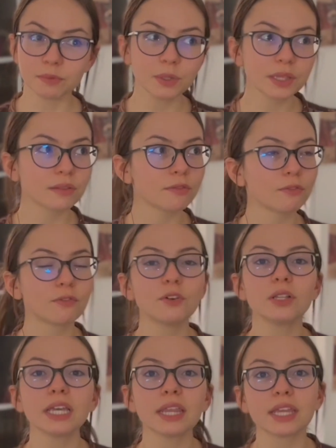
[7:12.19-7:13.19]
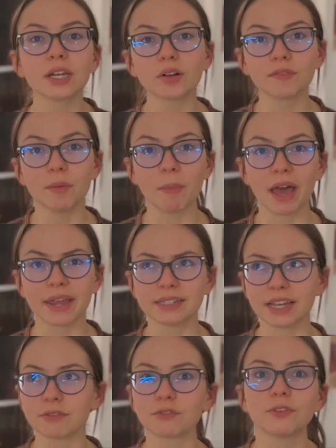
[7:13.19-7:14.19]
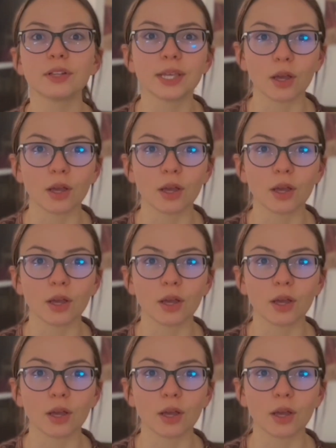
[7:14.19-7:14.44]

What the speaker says: with fully theater of the mind and fully